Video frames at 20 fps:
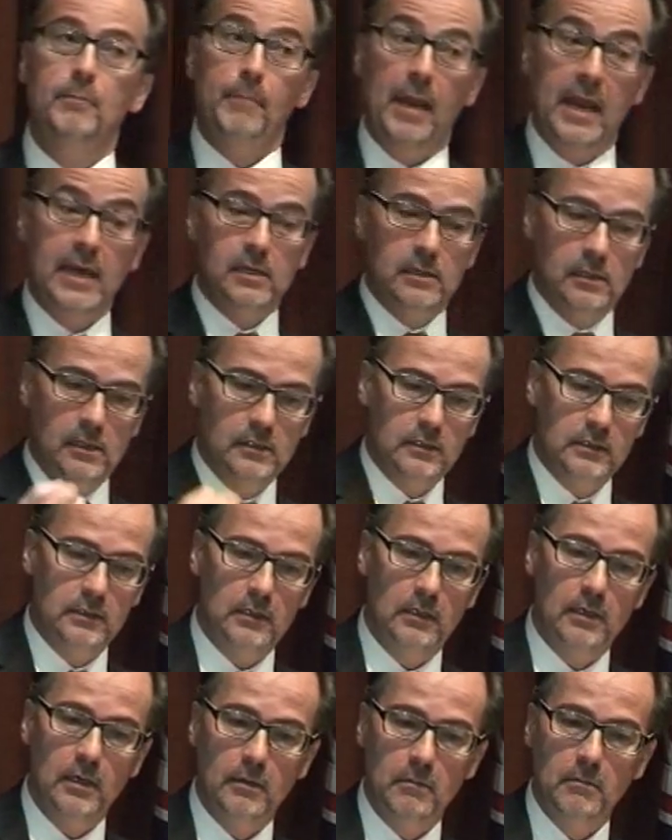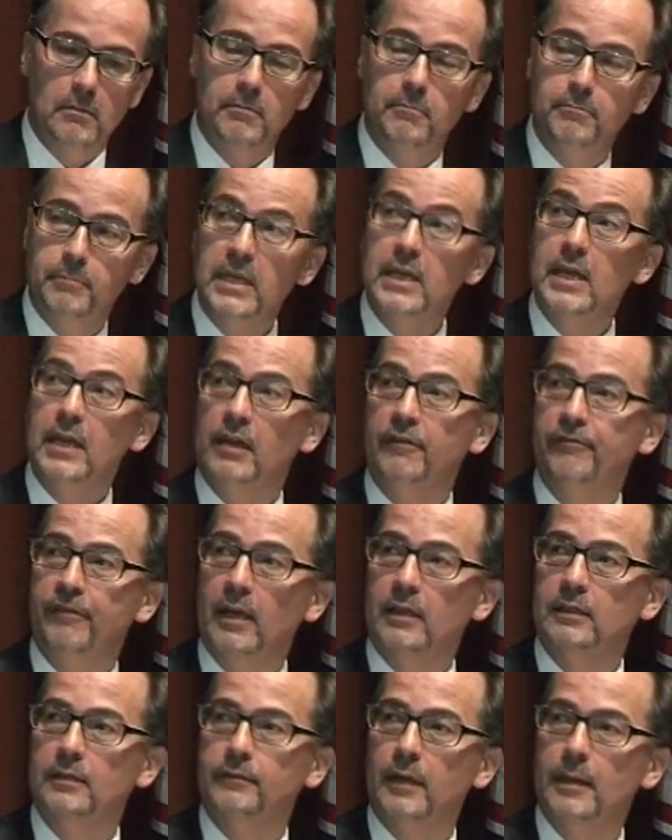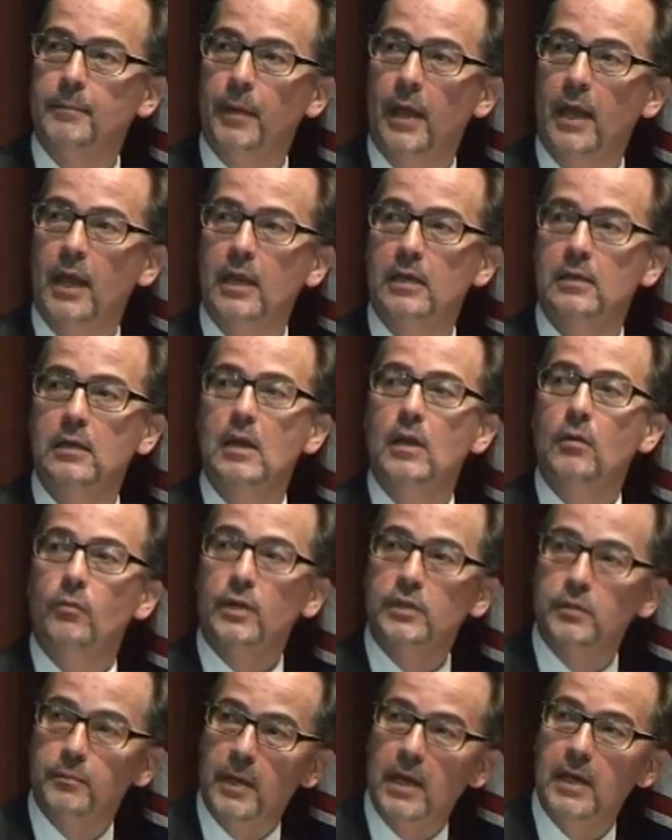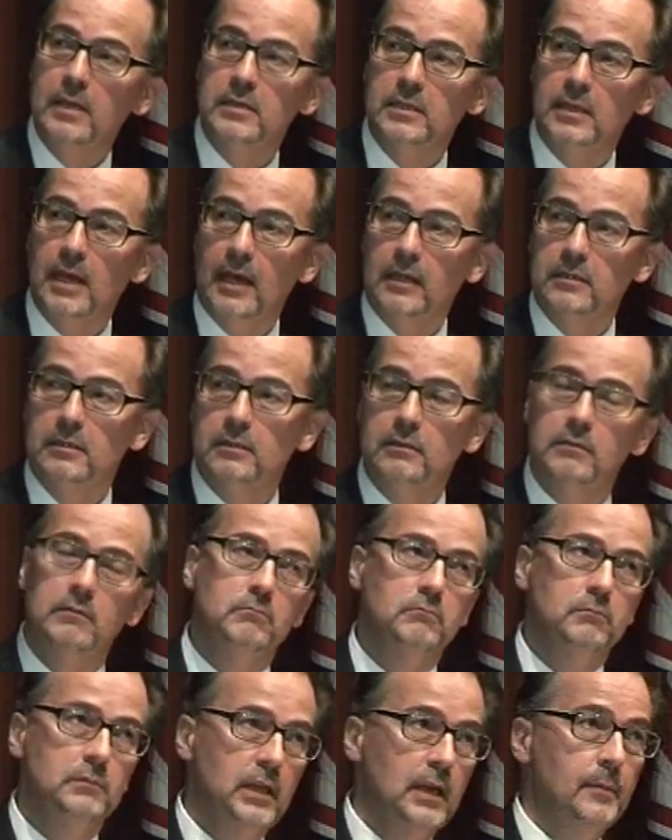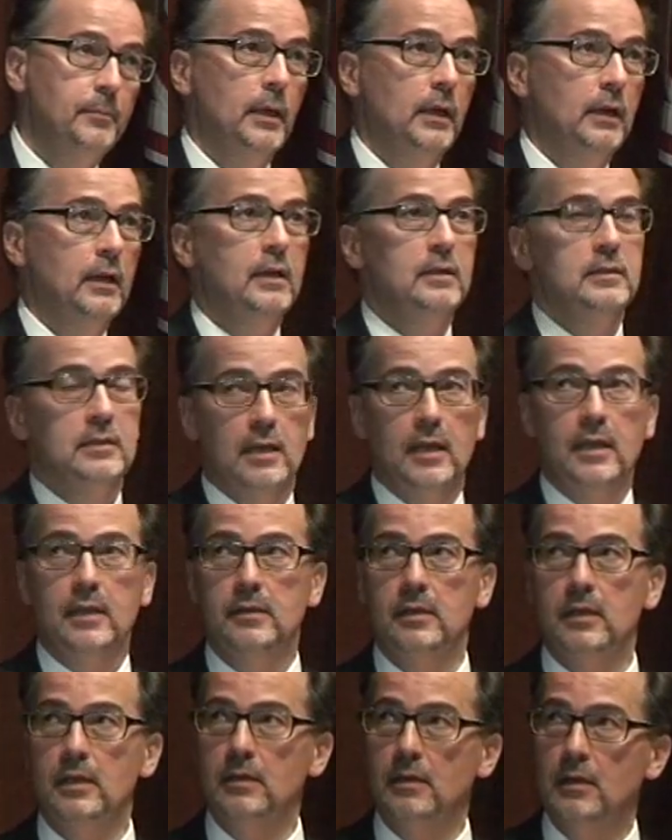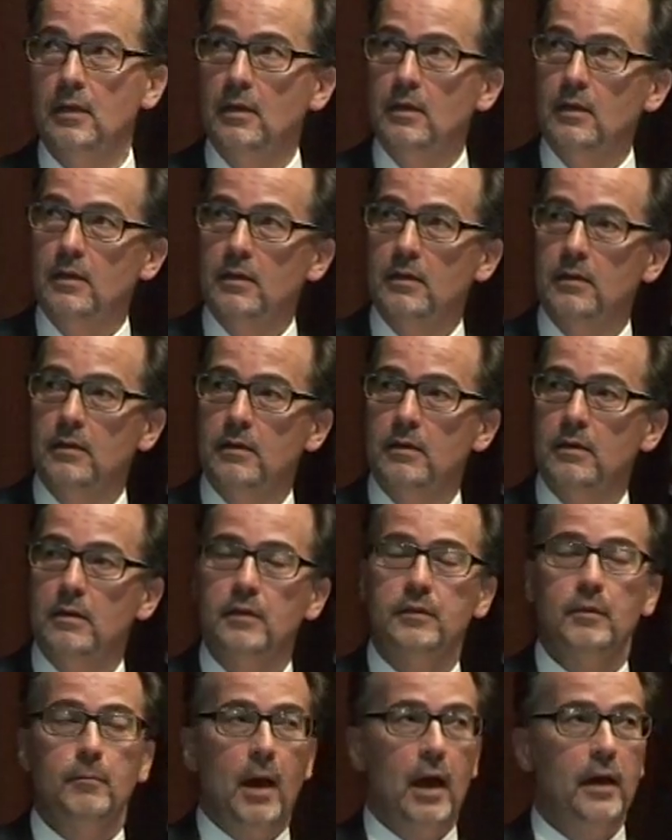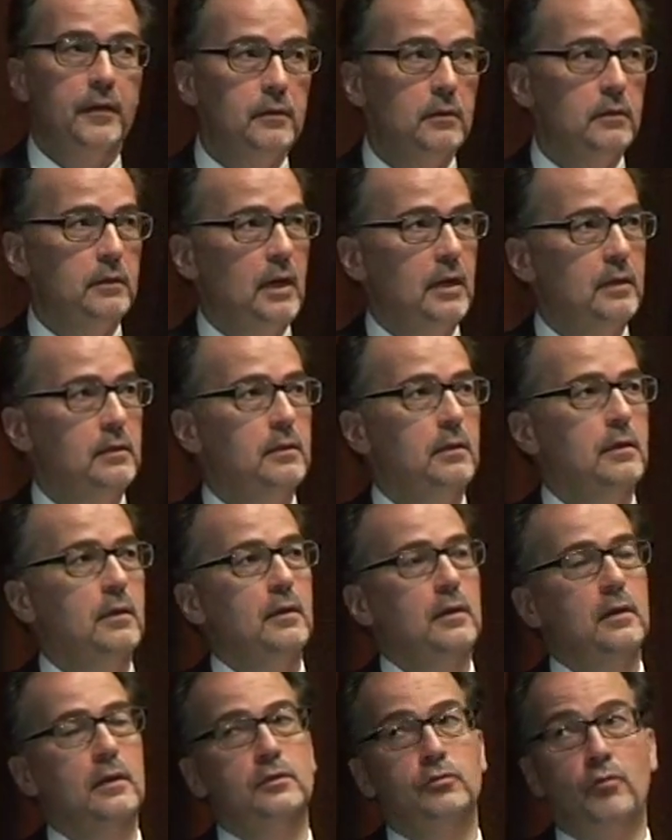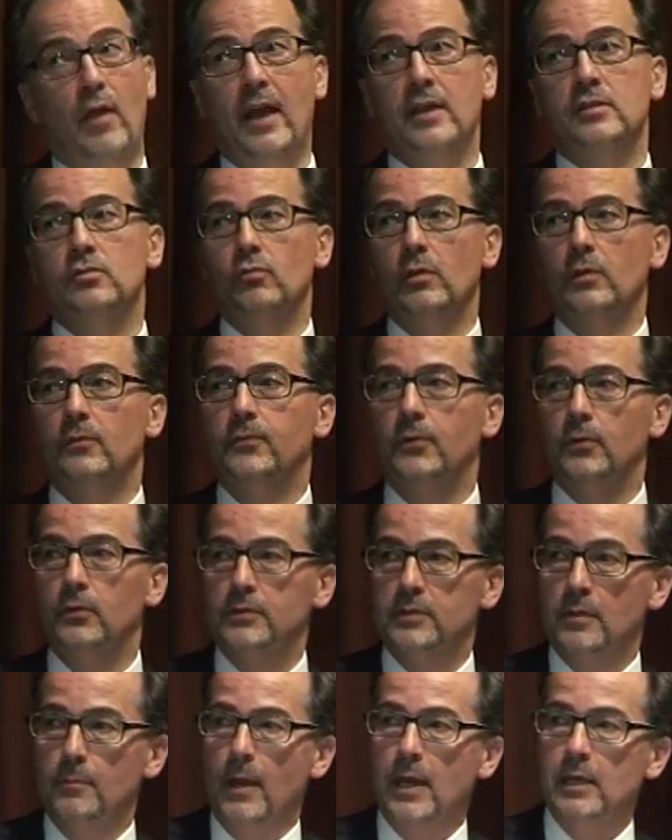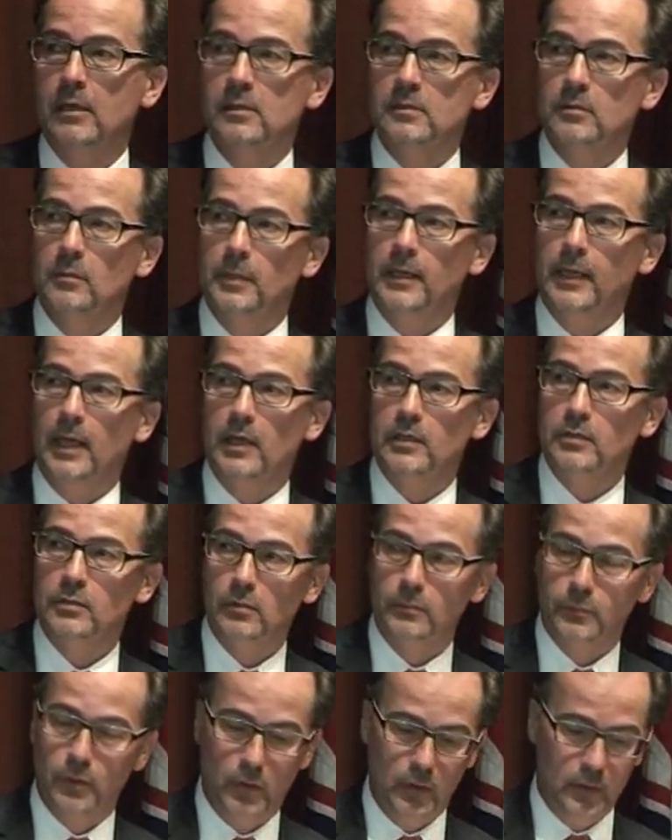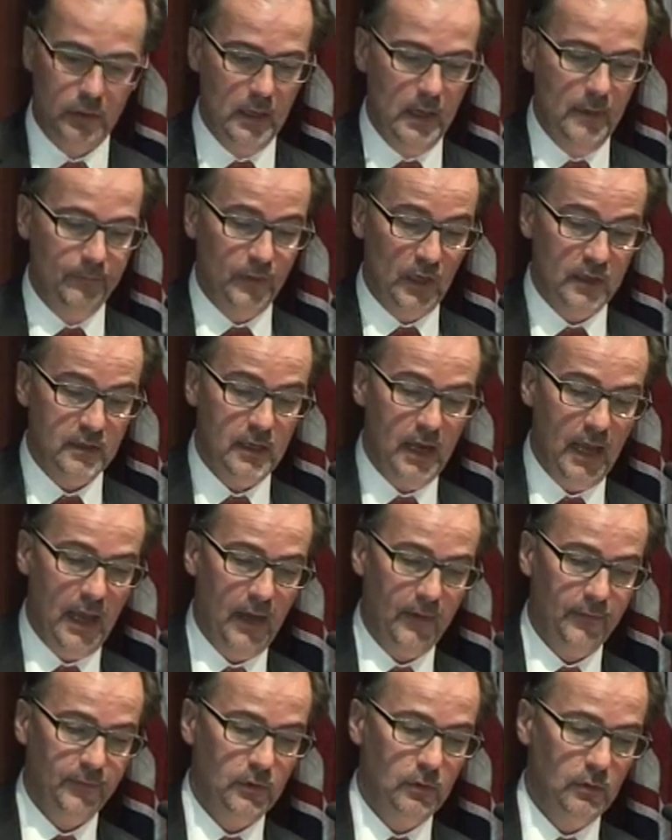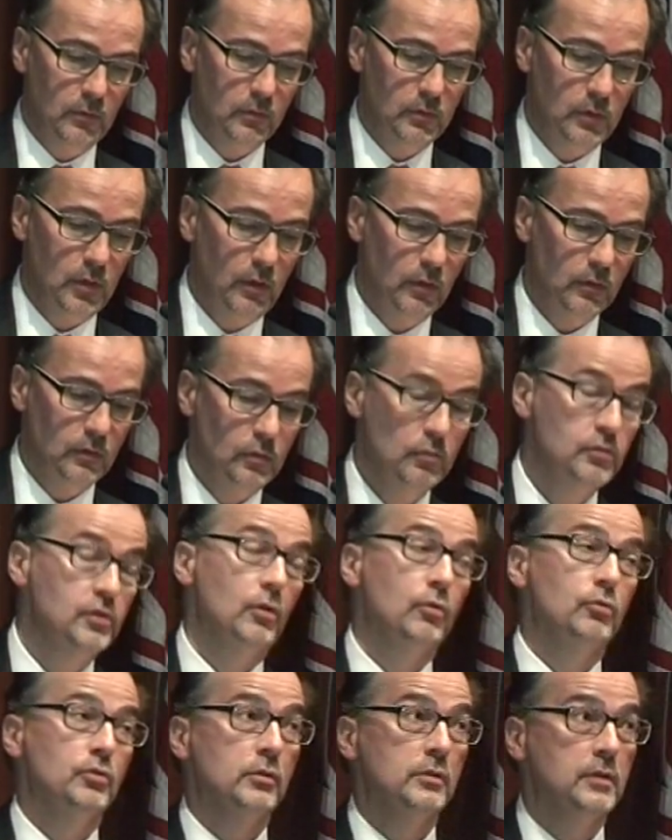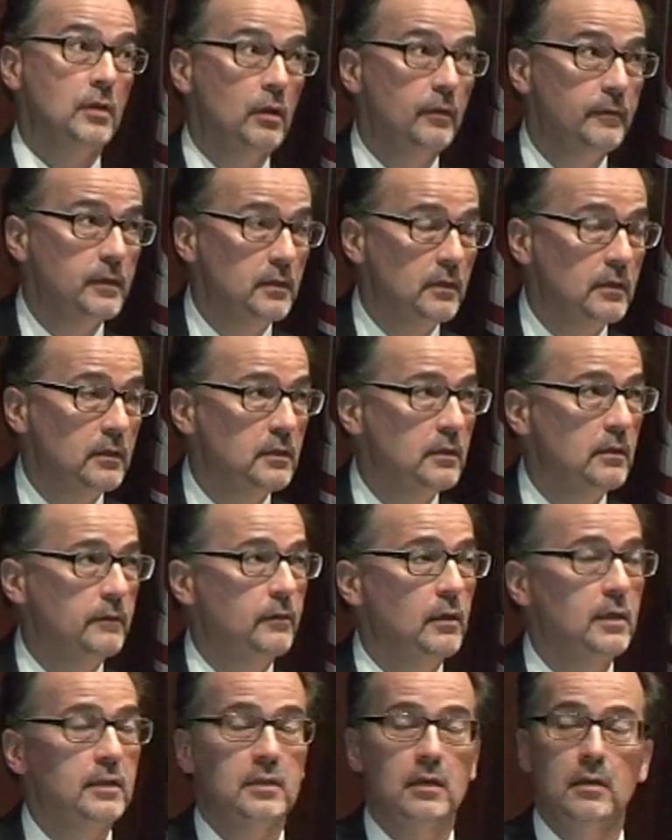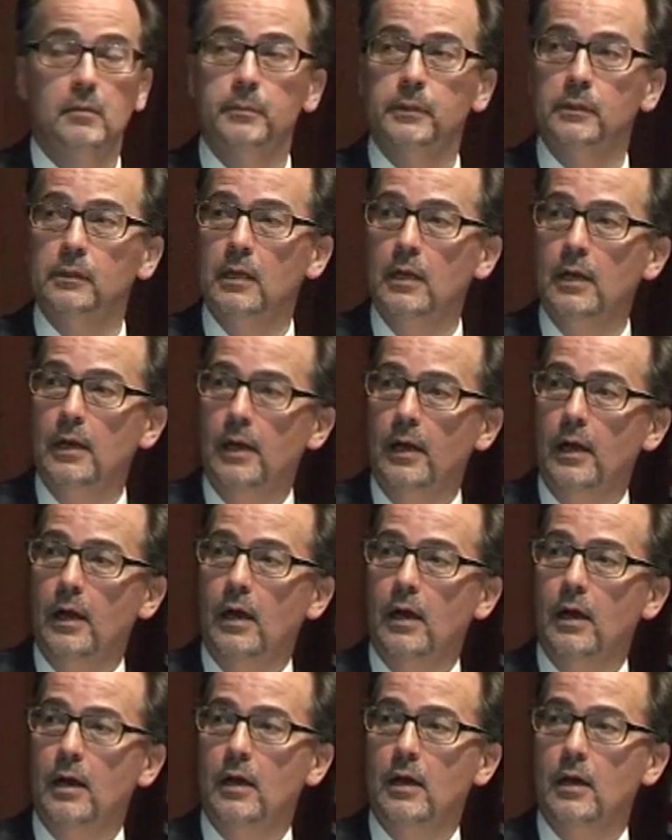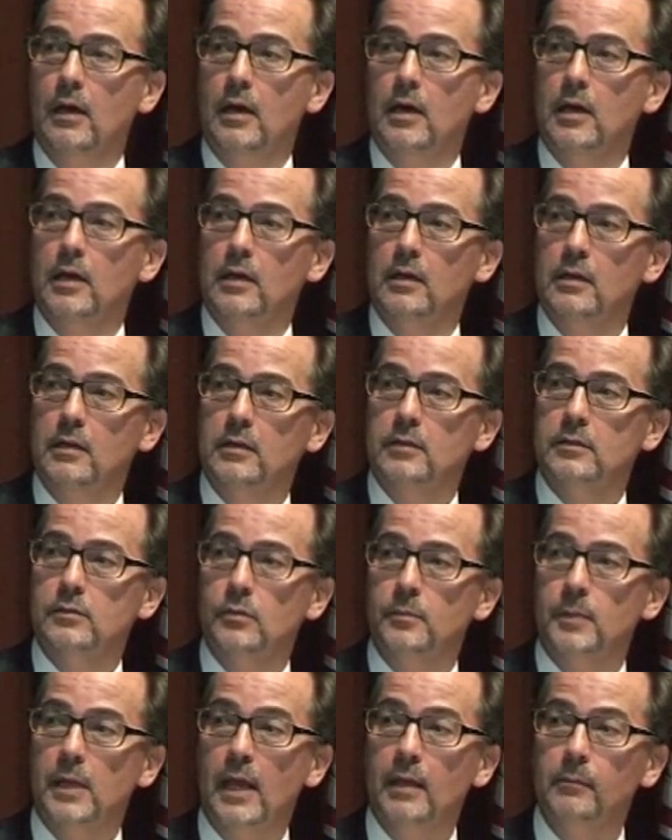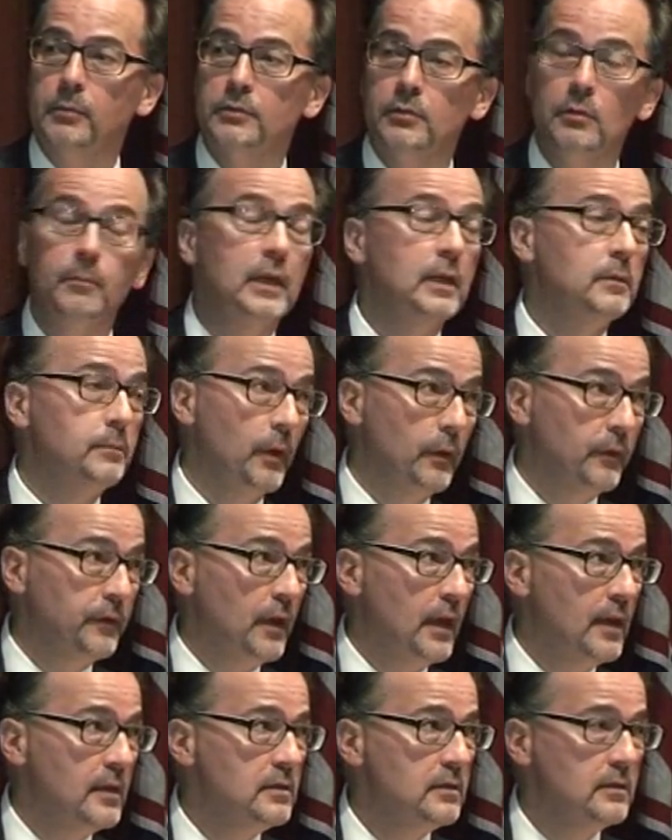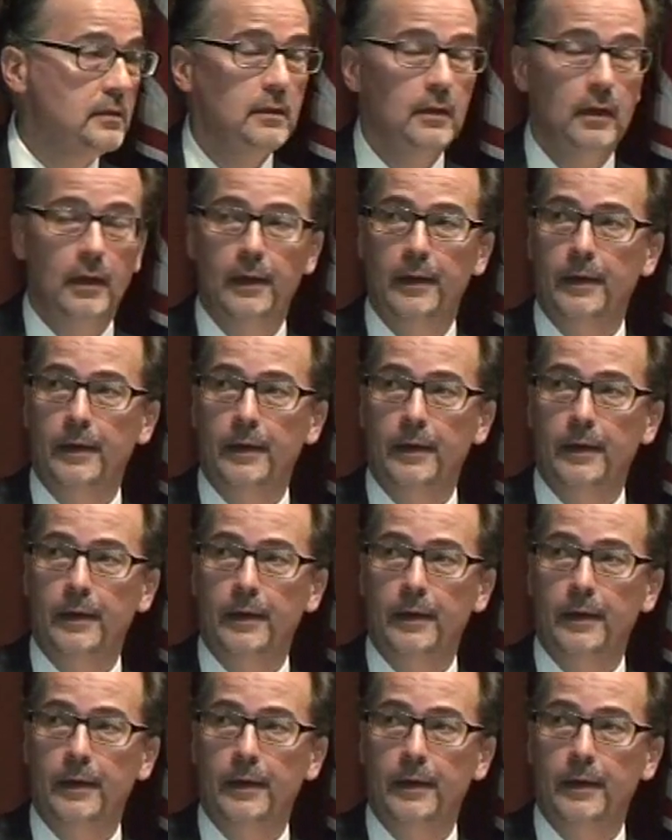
maintenance being effectively paid, which means that typically, say, the mother that tries to enforce a maintenance obligation abroad doesn't have to turn to social services, for example, to be able to meet both ends.